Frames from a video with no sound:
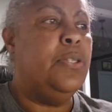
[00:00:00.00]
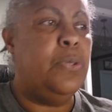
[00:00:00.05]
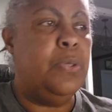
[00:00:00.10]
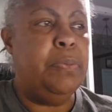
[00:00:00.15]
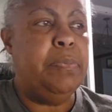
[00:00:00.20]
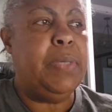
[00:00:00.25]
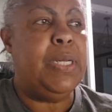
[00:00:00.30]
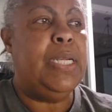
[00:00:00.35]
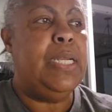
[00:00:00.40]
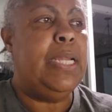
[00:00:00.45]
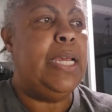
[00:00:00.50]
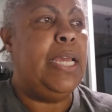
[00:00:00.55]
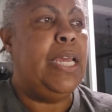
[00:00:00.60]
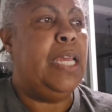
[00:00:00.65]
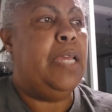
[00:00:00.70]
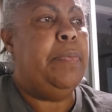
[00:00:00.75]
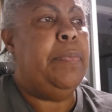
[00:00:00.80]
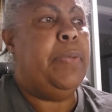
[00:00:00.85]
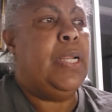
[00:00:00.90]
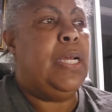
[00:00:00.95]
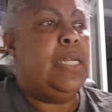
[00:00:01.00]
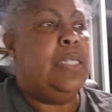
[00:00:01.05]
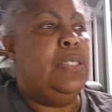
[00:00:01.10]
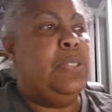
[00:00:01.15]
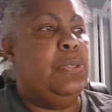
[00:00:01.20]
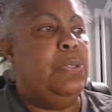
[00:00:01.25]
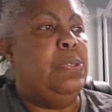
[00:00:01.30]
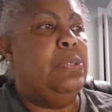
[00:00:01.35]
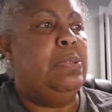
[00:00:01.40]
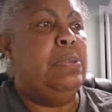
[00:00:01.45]
told him my name, and I
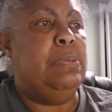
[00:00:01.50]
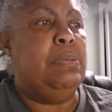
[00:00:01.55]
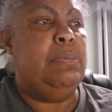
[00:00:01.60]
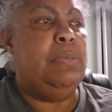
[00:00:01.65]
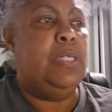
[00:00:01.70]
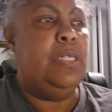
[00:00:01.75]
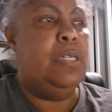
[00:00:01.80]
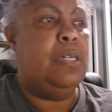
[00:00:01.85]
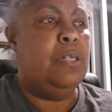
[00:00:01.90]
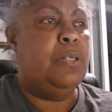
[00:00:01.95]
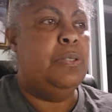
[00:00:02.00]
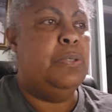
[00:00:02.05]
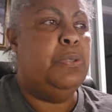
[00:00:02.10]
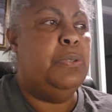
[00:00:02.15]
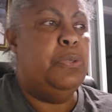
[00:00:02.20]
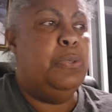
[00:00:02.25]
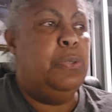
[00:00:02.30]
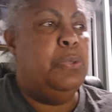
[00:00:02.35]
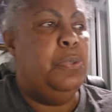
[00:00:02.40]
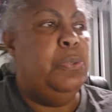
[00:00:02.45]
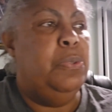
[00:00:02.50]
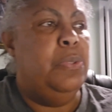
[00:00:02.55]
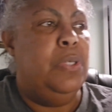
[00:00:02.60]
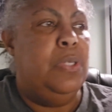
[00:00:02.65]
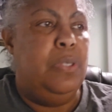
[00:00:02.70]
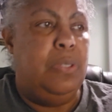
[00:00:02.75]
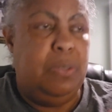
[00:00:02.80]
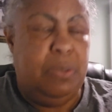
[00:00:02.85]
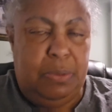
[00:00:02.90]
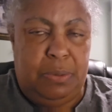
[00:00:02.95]
told him, who
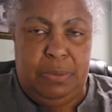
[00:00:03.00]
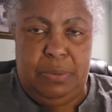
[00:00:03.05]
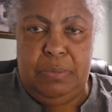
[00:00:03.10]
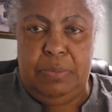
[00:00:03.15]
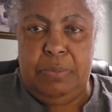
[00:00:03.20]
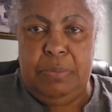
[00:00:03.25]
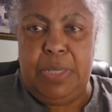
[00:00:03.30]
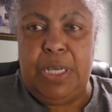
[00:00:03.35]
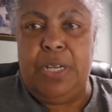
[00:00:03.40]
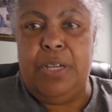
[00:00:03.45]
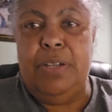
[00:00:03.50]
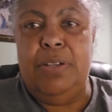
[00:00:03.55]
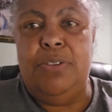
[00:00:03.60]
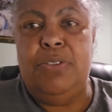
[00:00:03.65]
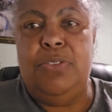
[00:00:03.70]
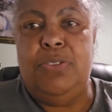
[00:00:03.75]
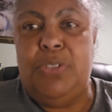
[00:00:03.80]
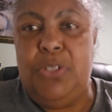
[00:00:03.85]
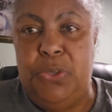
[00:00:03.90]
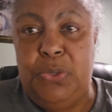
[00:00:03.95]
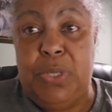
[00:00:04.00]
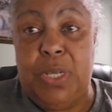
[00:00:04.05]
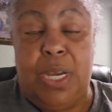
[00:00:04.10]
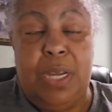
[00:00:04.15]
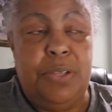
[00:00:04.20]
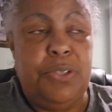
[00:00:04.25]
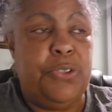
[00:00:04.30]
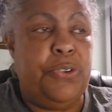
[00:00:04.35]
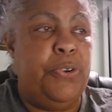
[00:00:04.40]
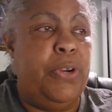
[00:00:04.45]
my 2
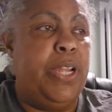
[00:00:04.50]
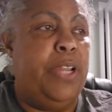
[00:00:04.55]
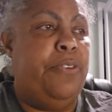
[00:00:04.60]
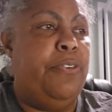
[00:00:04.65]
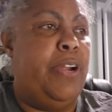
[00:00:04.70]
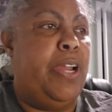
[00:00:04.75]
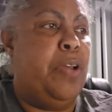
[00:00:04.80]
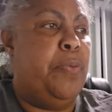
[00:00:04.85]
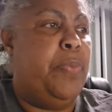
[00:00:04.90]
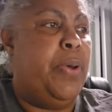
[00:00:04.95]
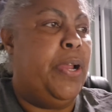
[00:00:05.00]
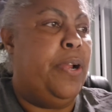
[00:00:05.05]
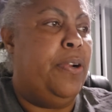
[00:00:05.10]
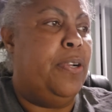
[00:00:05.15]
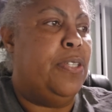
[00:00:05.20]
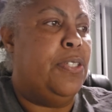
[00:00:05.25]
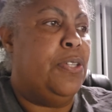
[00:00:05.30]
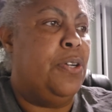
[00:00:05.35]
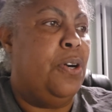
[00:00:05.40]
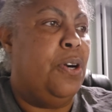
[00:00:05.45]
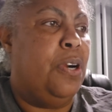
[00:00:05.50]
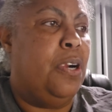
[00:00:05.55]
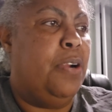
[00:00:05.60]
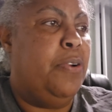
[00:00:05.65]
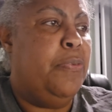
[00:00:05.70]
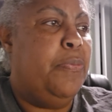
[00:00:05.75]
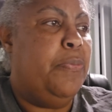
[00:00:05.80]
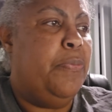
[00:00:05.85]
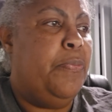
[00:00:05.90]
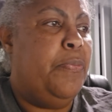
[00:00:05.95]
times great grandparents
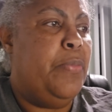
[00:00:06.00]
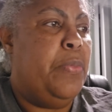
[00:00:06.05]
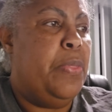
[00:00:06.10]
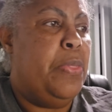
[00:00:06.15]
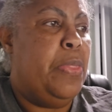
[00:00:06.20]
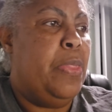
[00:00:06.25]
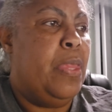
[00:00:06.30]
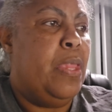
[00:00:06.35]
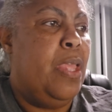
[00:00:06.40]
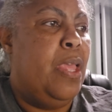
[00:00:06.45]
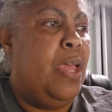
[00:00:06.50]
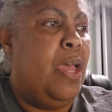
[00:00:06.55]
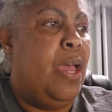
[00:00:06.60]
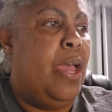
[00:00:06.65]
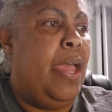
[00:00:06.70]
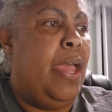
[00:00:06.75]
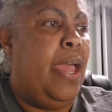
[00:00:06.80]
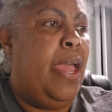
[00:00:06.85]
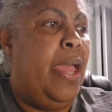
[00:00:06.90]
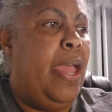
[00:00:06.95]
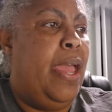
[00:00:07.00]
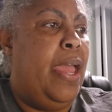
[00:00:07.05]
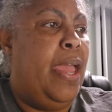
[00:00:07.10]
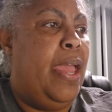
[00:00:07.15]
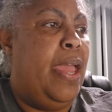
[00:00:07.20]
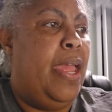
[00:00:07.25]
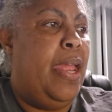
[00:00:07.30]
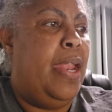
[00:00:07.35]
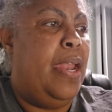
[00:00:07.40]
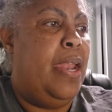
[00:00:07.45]
are,
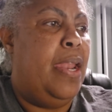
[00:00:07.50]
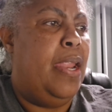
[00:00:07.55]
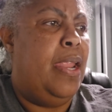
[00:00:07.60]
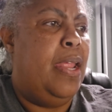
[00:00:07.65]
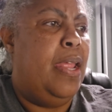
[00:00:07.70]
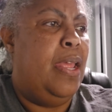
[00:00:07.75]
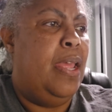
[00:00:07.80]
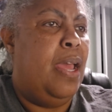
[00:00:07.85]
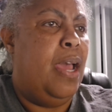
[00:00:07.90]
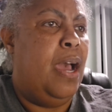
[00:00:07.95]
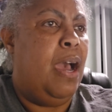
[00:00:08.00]
and